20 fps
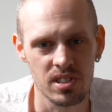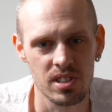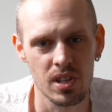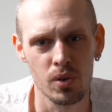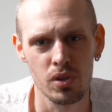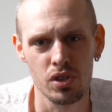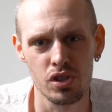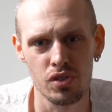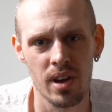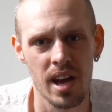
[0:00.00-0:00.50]

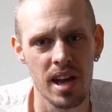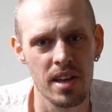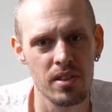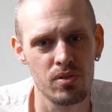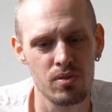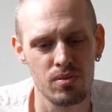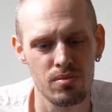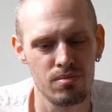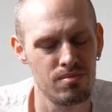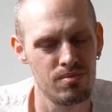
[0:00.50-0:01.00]
Don't try
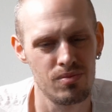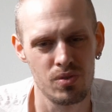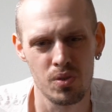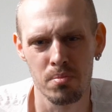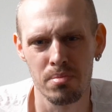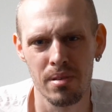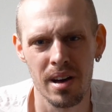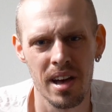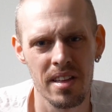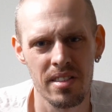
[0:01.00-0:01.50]
to
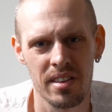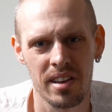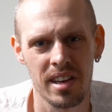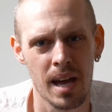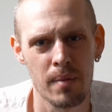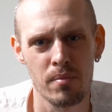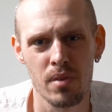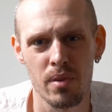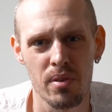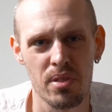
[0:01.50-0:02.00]
buy the
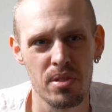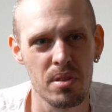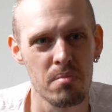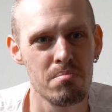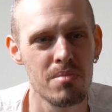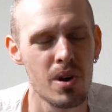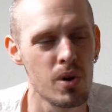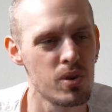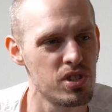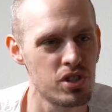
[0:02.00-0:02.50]
camera with the
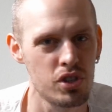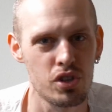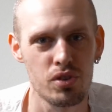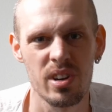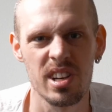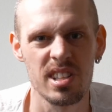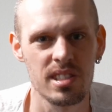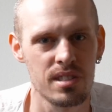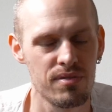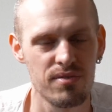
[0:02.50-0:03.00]
most
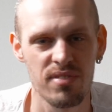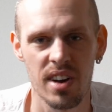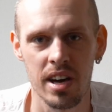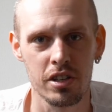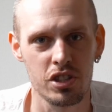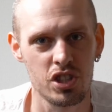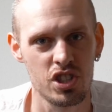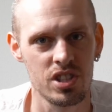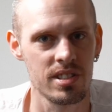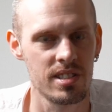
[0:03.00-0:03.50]
crazy
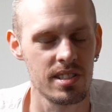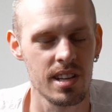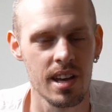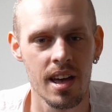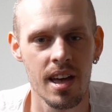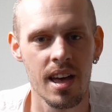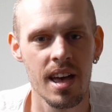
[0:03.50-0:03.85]
functions